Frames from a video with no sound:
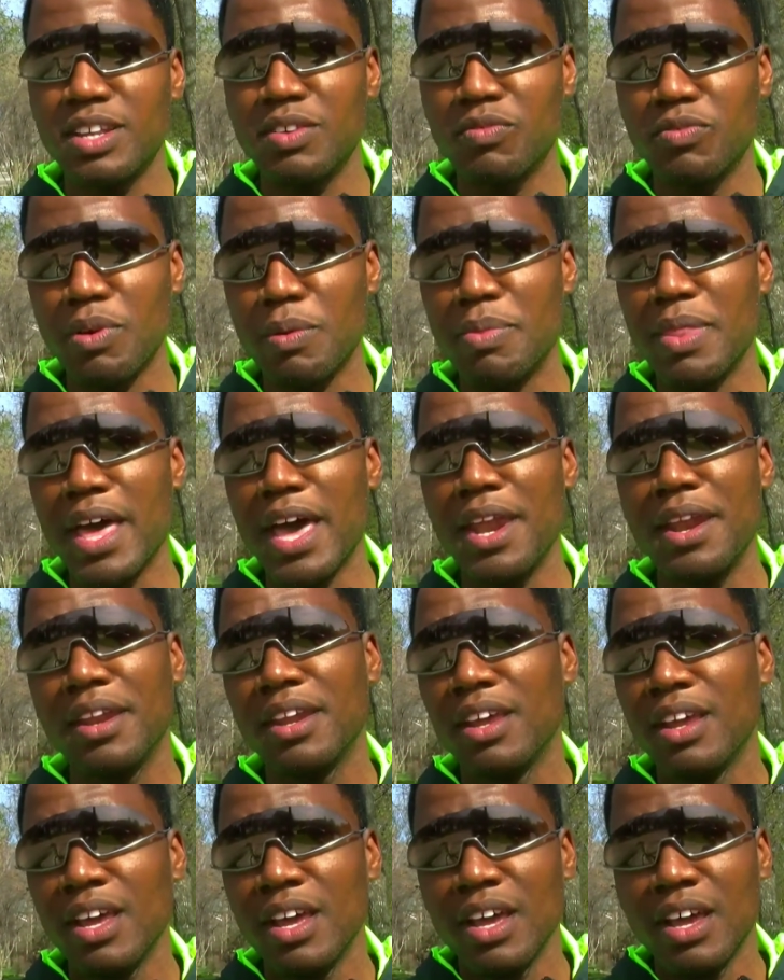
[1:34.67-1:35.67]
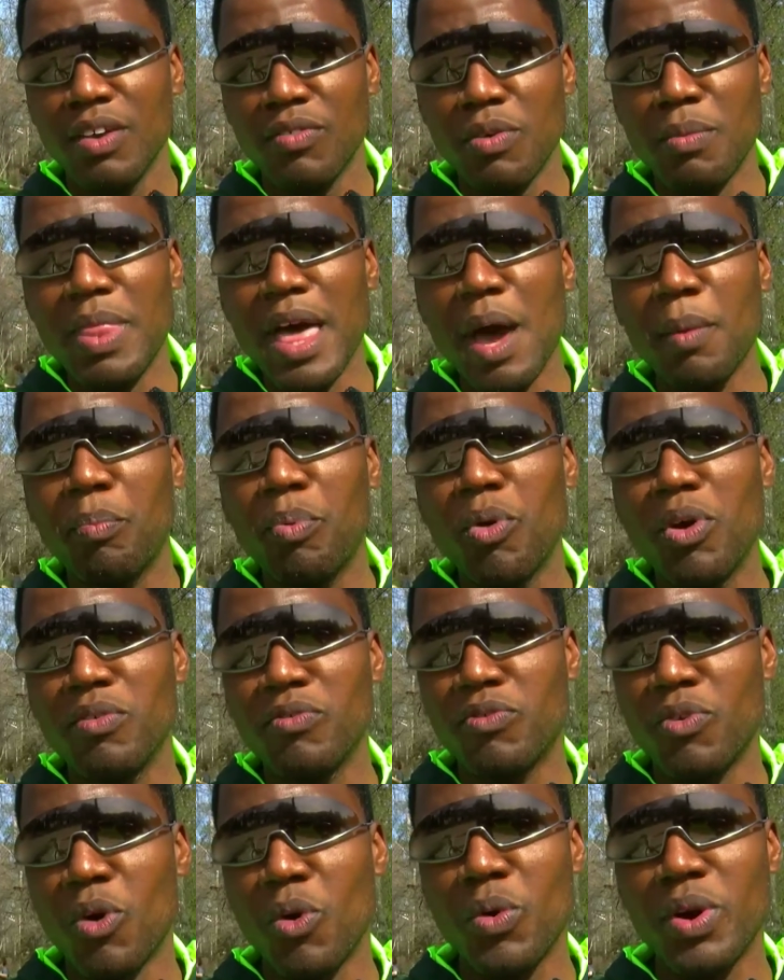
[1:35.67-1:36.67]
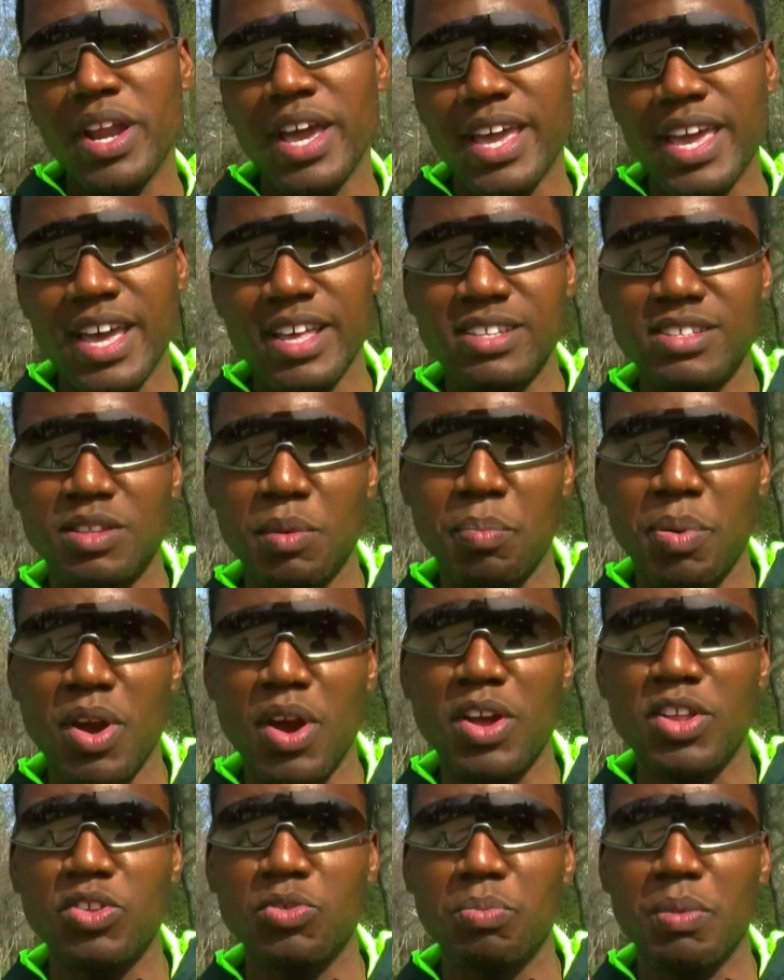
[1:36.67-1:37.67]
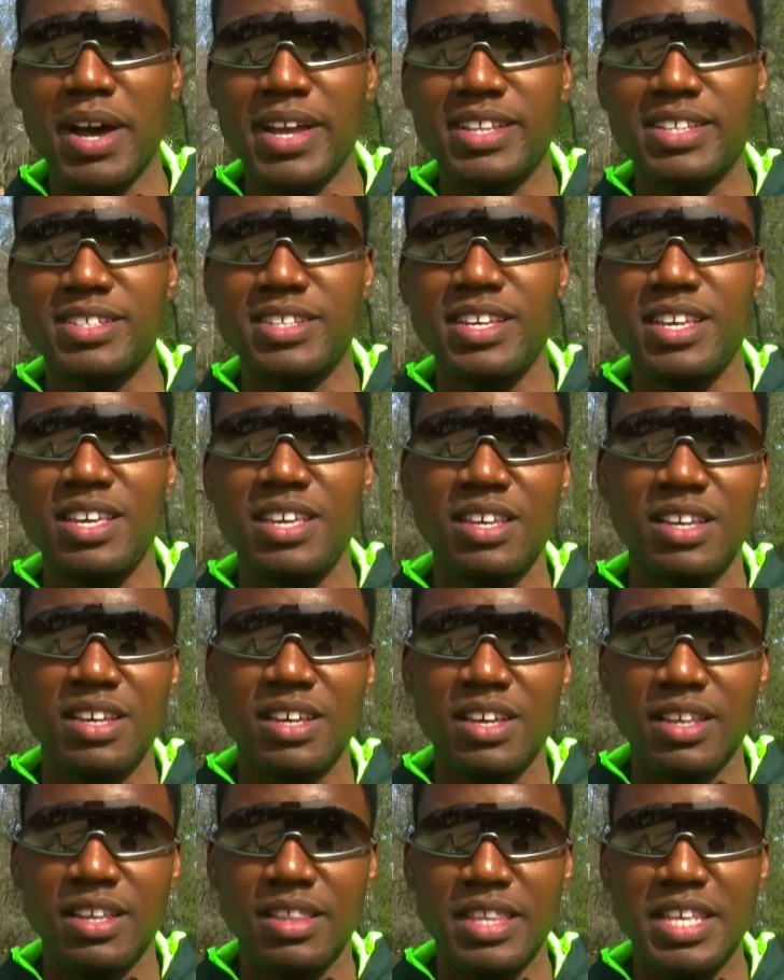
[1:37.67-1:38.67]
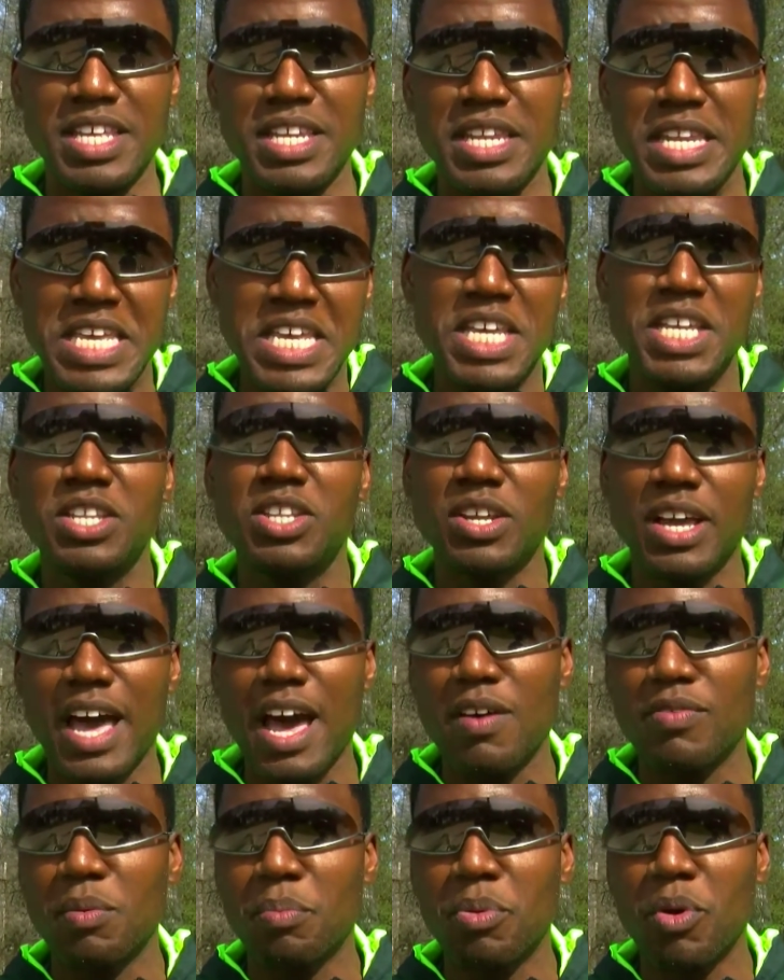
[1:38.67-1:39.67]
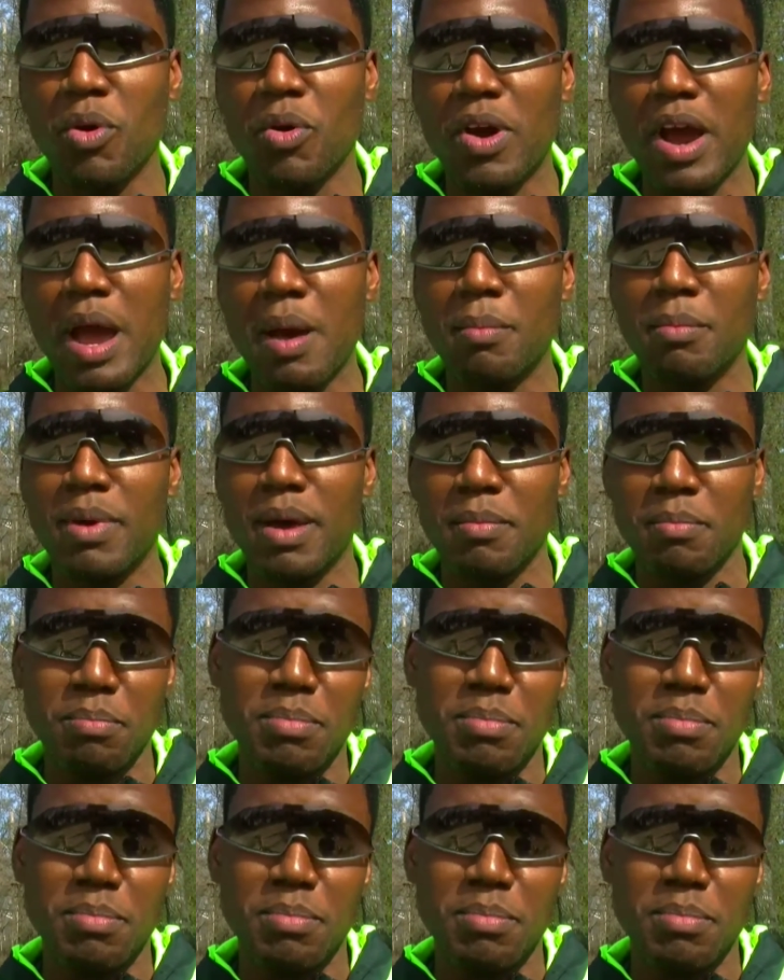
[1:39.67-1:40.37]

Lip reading: and from that point forward, I guess the parents might see the need to have the program,